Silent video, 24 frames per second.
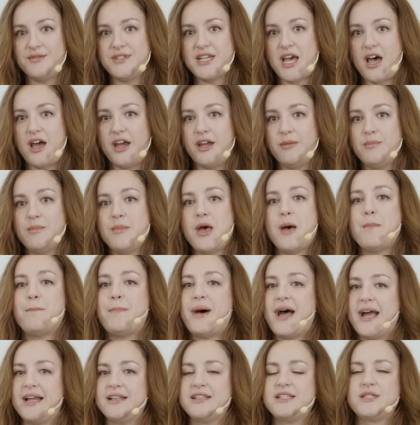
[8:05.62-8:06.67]
of time,
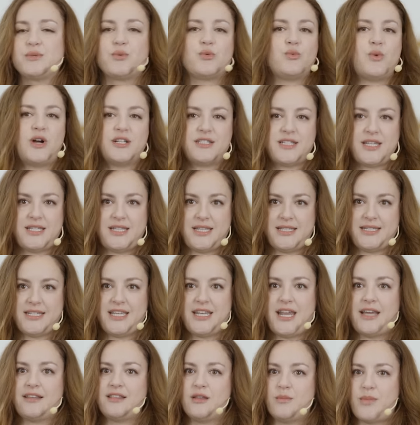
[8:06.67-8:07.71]
pilots will want to
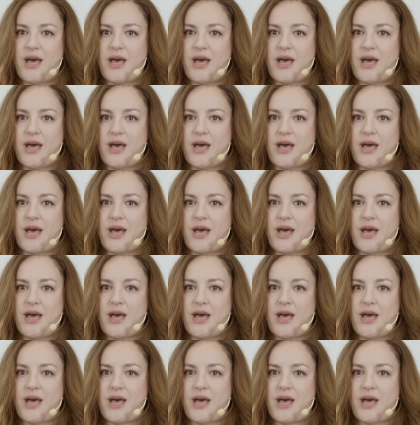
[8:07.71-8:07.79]
disconnect the